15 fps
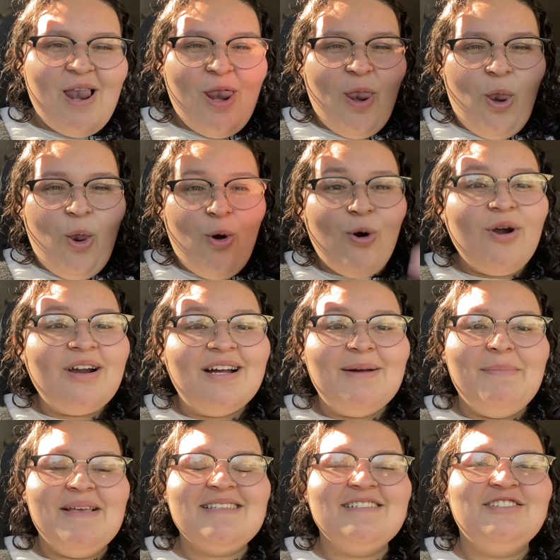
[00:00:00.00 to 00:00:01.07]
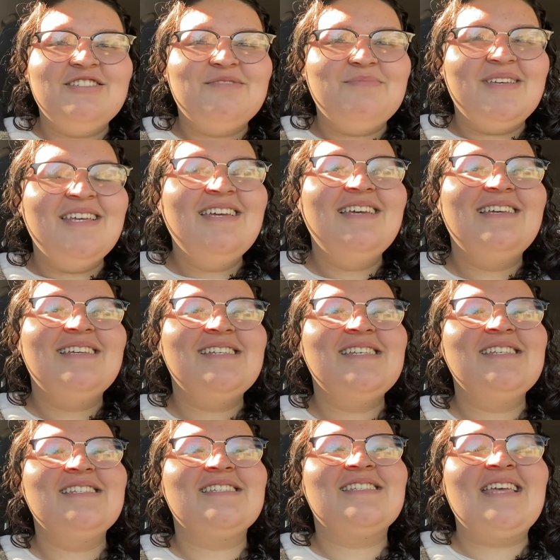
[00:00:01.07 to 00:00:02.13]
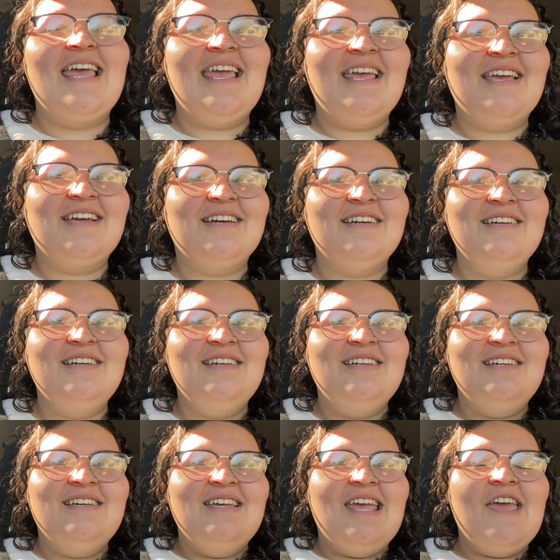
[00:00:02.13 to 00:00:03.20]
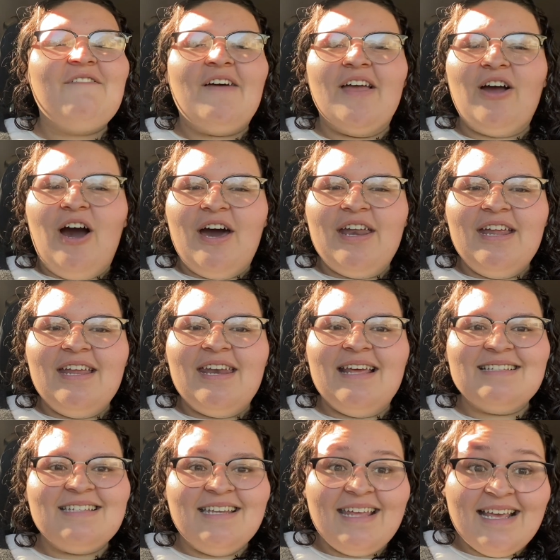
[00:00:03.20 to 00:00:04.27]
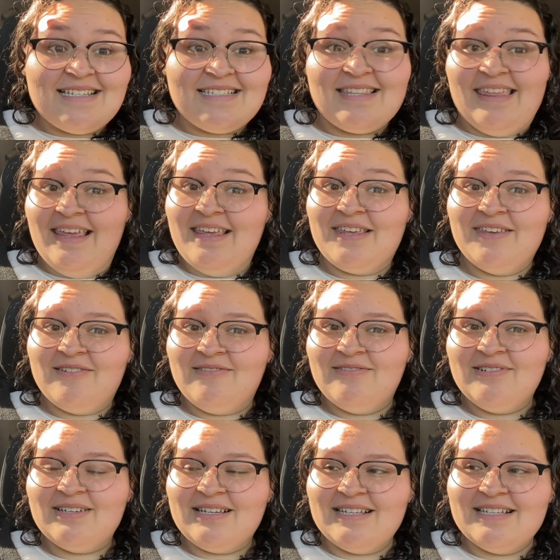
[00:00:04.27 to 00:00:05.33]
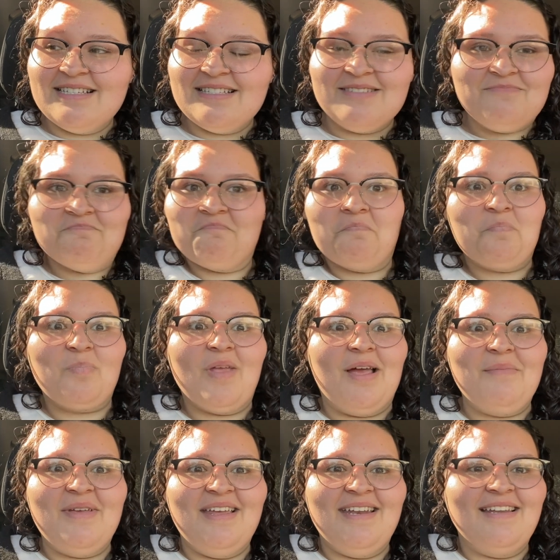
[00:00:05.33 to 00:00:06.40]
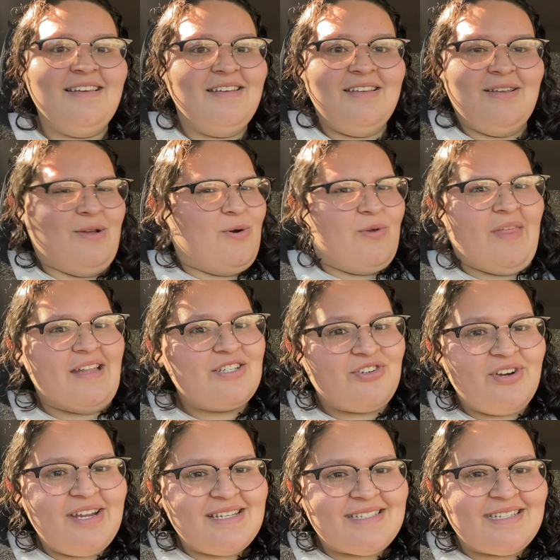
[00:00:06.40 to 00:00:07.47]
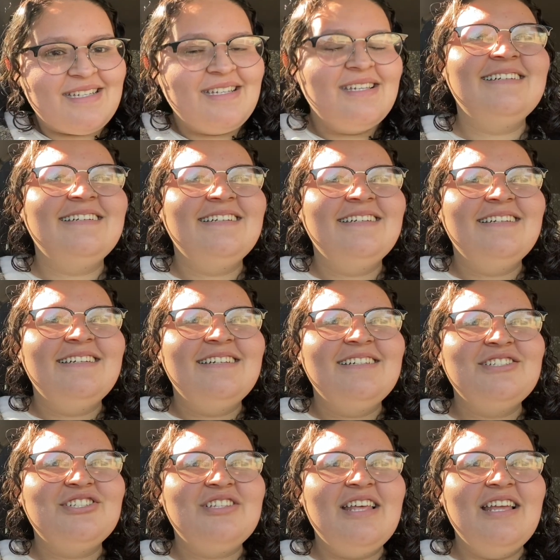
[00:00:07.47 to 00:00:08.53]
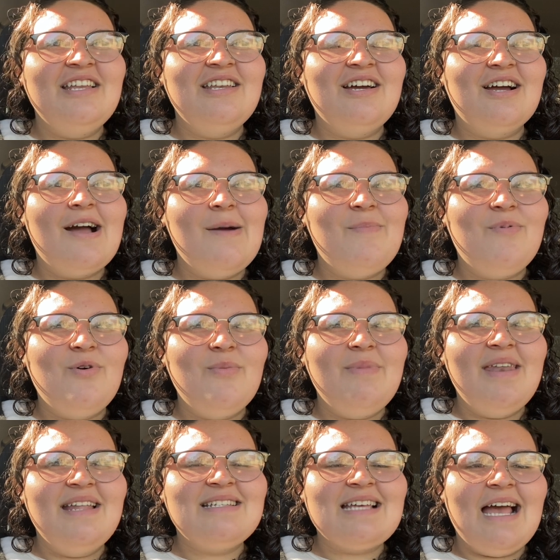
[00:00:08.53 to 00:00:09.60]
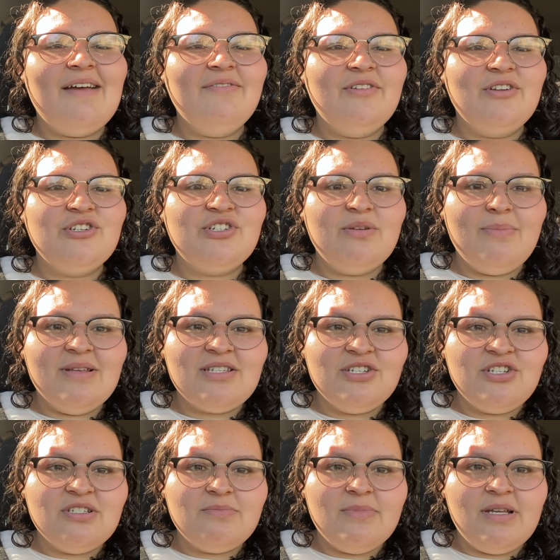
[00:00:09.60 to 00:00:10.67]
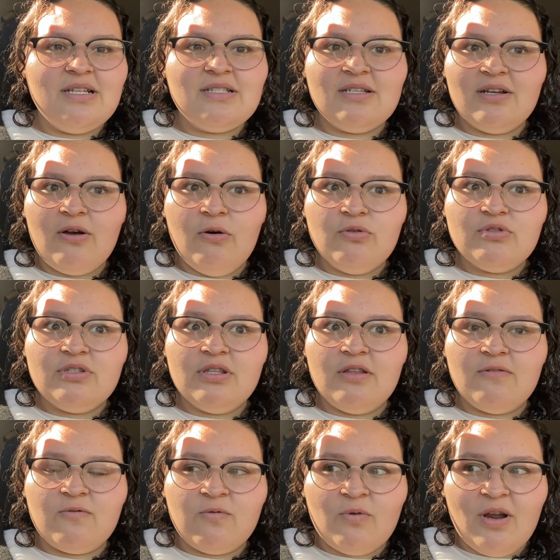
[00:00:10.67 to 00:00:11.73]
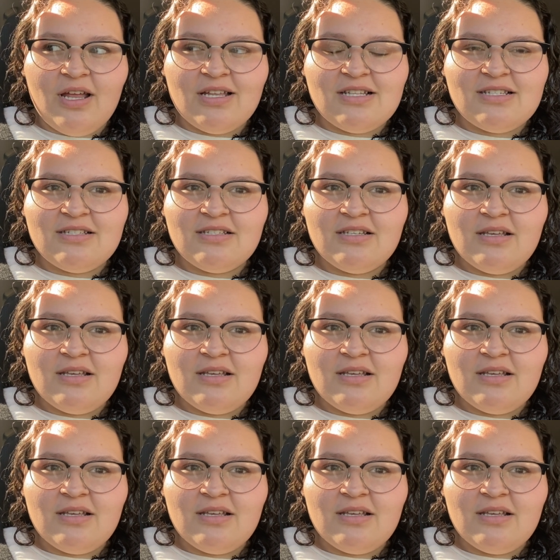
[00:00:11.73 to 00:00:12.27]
Laura messages me saying if I got it, and I said, yes, thank you. Because, I mean, that's crazy. So then a couple minutes after, she messages me to go to the front.